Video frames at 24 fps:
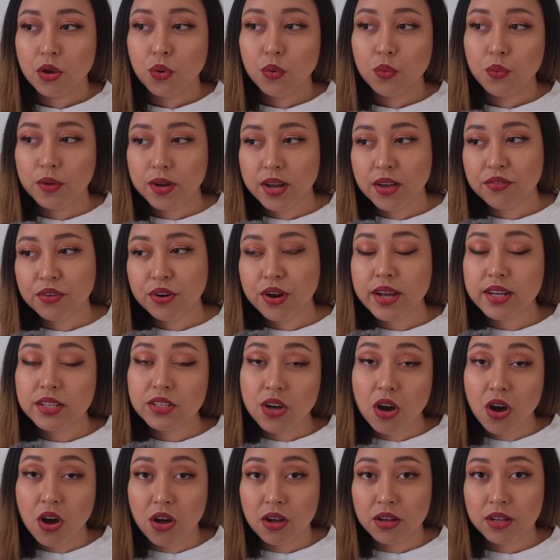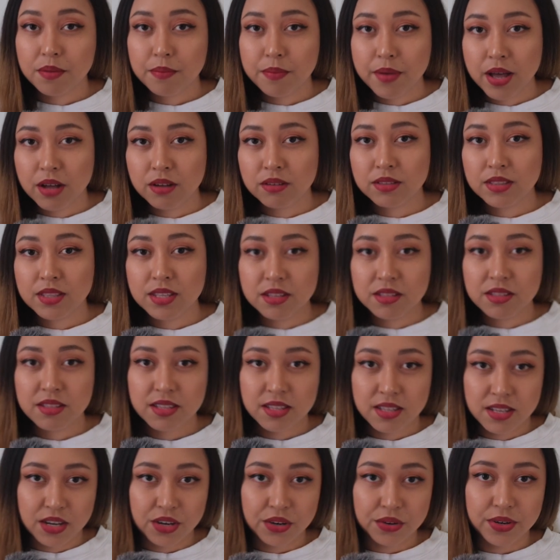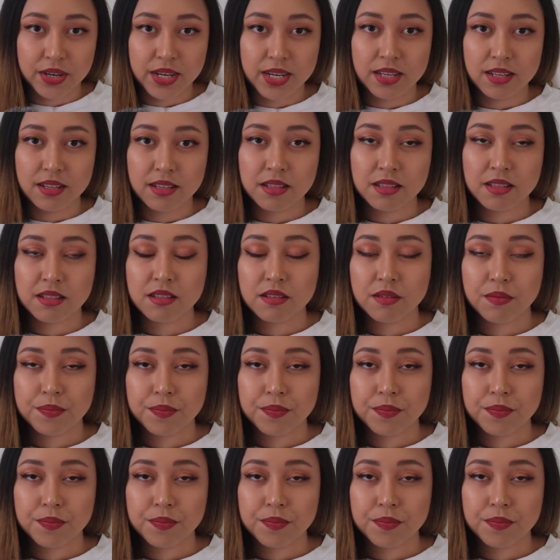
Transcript: whenever I talk about this series,